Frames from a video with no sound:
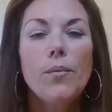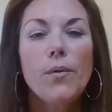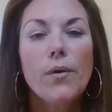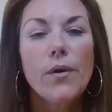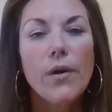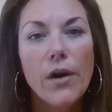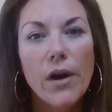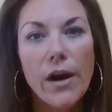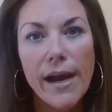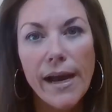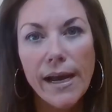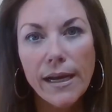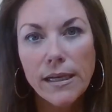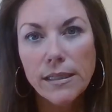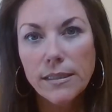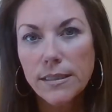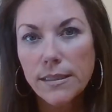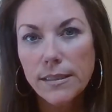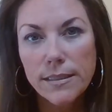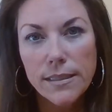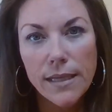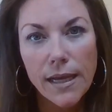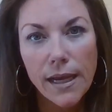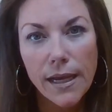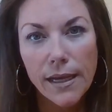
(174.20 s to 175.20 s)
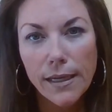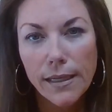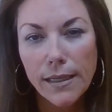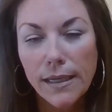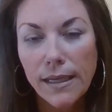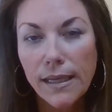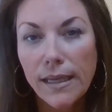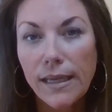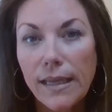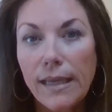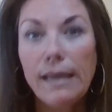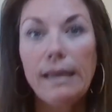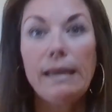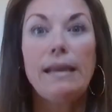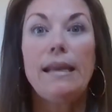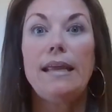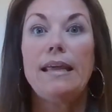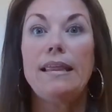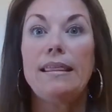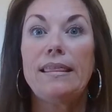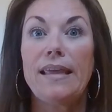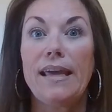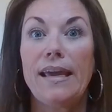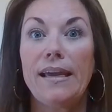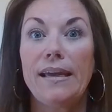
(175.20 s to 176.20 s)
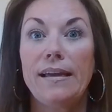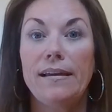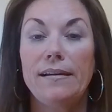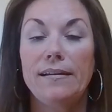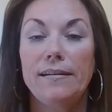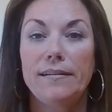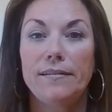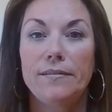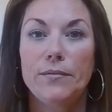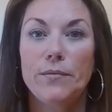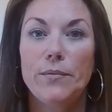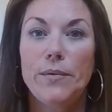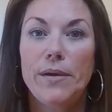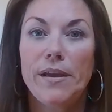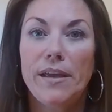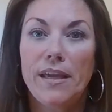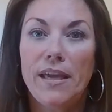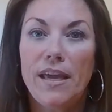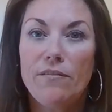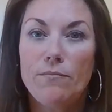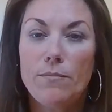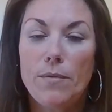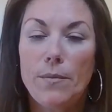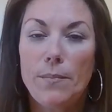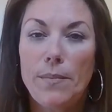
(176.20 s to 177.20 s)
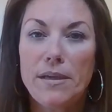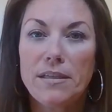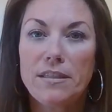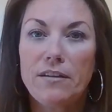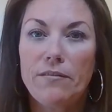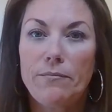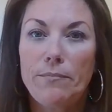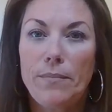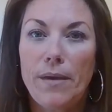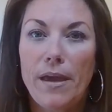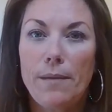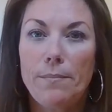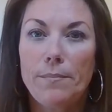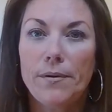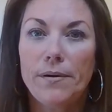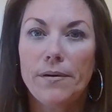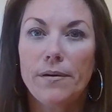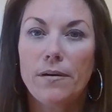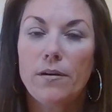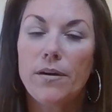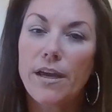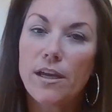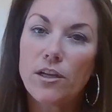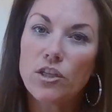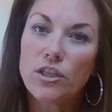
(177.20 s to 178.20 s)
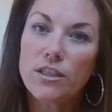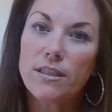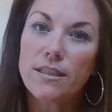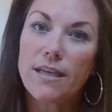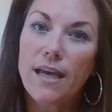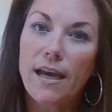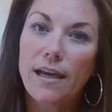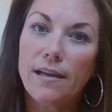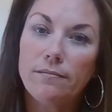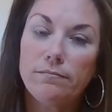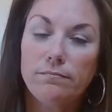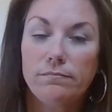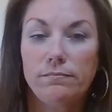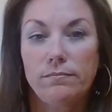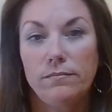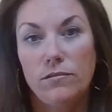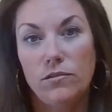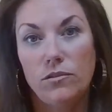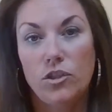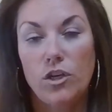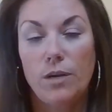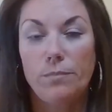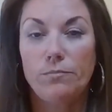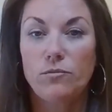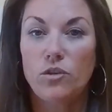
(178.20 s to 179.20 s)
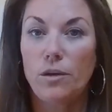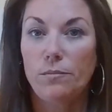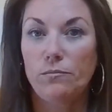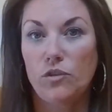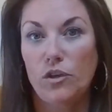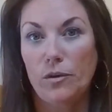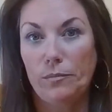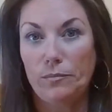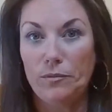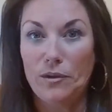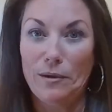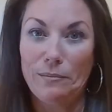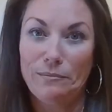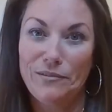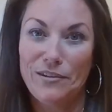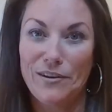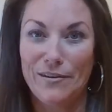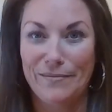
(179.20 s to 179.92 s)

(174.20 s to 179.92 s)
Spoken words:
Practice cutting anything. We can give them a piece of paper. Okay, just cut, chop, chop, chop, chop.